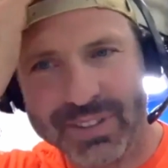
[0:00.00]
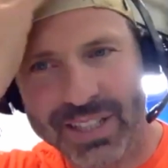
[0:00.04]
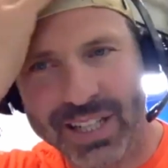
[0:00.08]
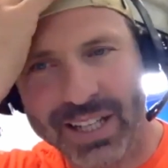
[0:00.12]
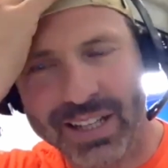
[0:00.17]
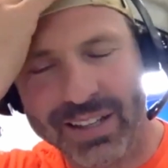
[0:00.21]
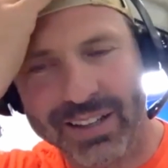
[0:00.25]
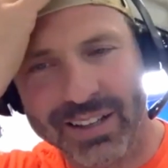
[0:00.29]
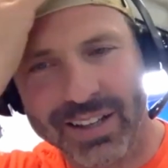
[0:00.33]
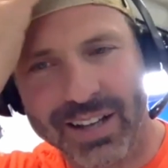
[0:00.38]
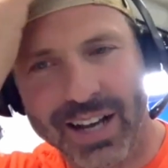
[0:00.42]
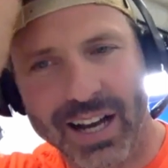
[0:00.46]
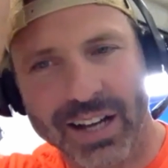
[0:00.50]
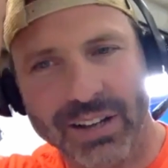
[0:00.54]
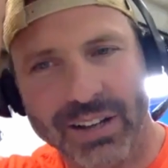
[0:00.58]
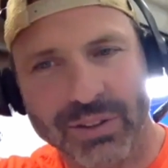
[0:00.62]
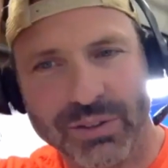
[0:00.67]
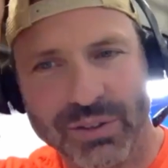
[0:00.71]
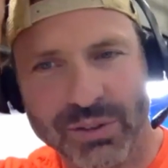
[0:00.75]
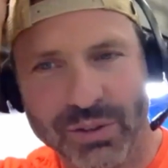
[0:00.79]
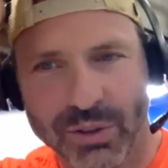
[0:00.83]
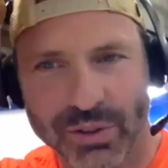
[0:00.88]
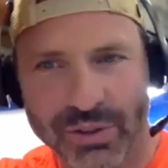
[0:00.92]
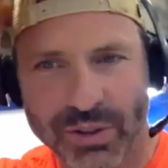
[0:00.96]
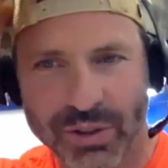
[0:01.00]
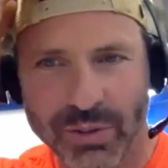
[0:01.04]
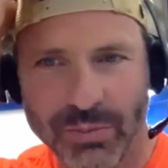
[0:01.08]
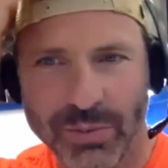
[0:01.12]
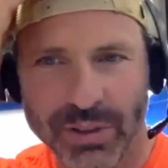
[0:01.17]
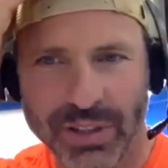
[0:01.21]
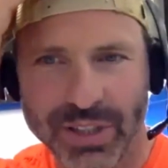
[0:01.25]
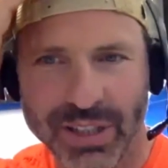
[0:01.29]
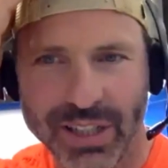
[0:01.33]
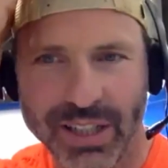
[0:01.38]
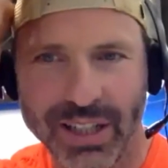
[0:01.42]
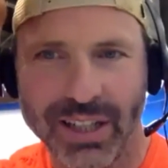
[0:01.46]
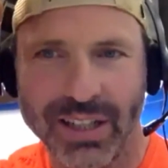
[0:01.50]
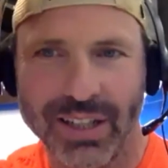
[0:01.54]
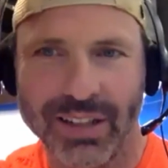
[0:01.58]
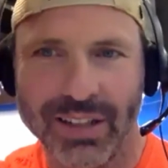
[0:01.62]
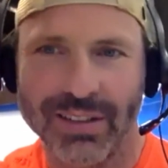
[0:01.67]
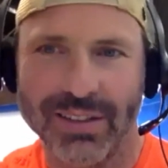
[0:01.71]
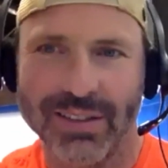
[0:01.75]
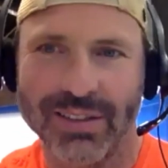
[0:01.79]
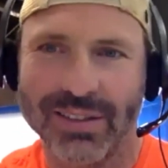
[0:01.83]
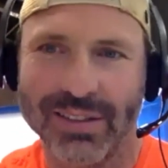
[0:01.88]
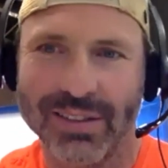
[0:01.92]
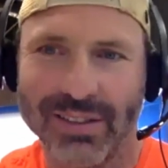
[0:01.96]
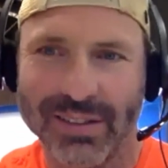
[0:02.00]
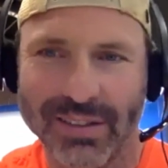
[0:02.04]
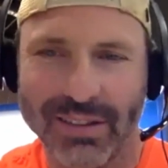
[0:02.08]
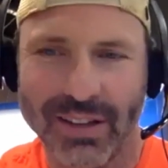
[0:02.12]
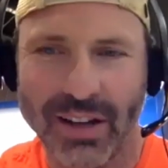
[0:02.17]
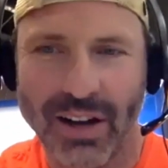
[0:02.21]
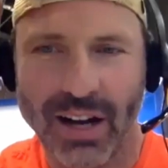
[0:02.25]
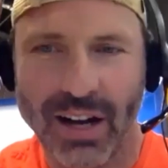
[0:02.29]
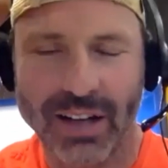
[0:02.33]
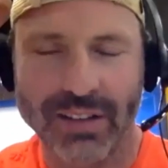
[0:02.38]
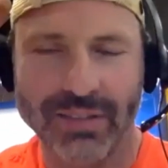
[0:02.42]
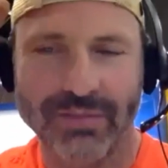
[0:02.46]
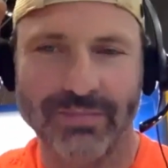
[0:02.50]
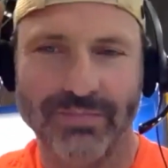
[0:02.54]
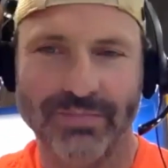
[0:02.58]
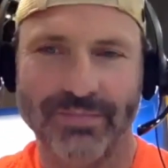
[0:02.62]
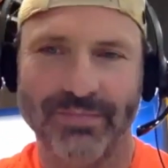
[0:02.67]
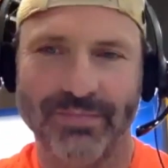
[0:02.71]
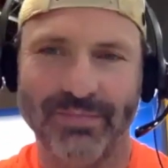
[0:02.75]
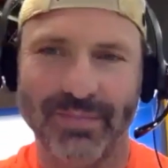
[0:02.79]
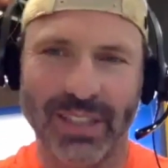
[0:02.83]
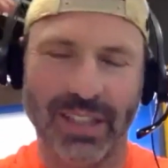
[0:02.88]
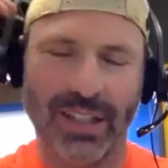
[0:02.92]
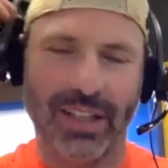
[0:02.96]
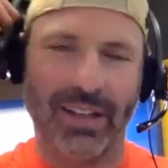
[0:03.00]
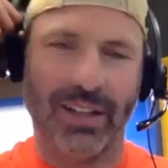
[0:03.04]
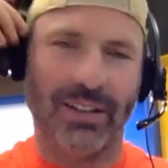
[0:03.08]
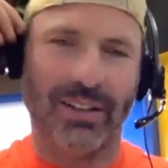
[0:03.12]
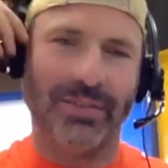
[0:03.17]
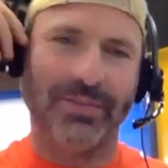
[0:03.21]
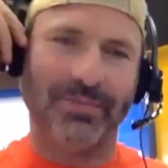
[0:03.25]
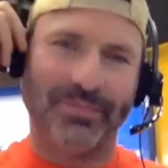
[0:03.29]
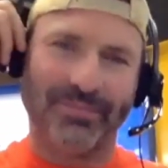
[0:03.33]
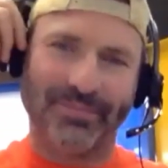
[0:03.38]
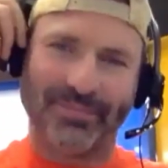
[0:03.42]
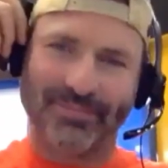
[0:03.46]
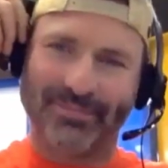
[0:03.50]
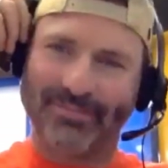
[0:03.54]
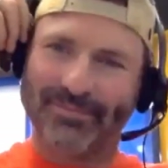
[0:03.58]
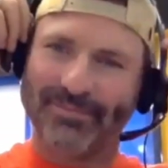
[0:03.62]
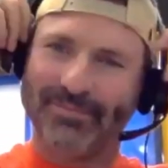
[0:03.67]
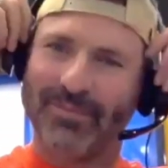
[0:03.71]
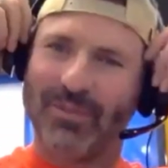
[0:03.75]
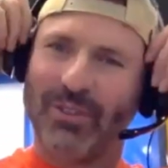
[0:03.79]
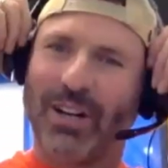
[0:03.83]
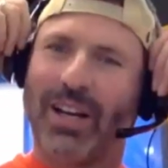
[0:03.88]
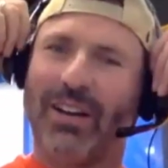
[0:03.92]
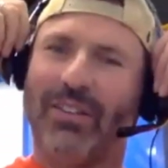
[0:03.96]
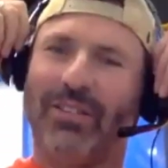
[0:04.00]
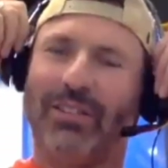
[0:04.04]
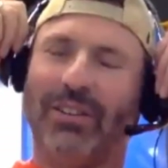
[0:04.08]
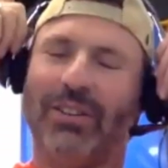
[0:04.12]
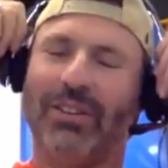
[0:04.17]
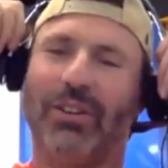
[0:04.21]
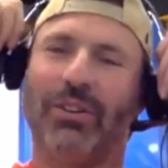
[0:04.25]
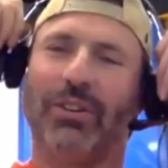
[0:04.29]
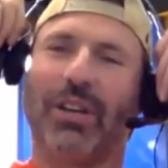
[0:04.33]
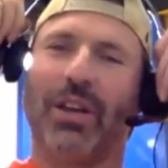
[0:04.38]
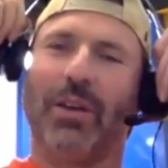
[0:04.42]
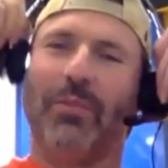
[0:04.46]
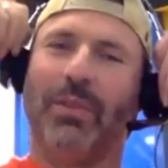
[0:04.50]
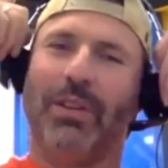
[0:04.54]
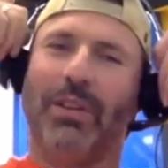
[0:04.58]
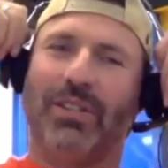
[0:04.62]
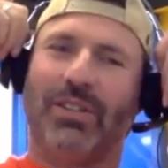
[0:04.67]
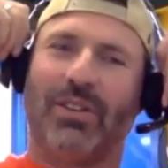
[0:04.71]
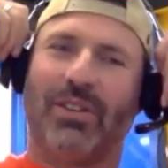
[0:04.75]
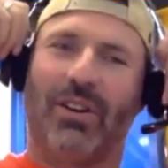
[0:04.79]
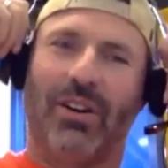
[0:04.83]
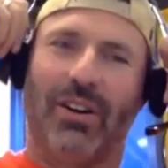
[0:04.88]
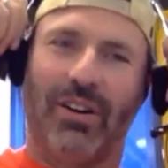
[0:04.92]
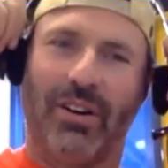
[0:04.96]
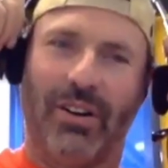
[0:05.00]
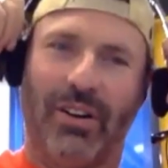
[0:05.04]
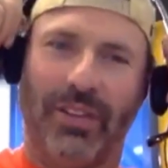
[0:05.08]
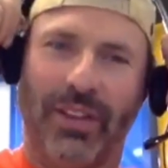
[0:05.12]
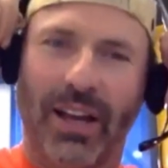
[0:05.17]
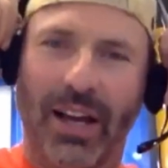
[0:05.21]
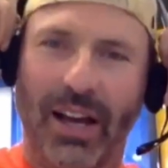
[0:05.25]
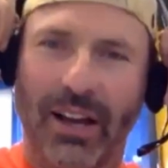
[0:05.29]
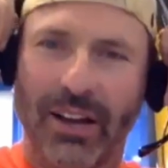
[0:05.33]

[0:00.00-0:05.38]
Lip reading: And the guy who sold you the machine is not, whatever. Don't get me started on that.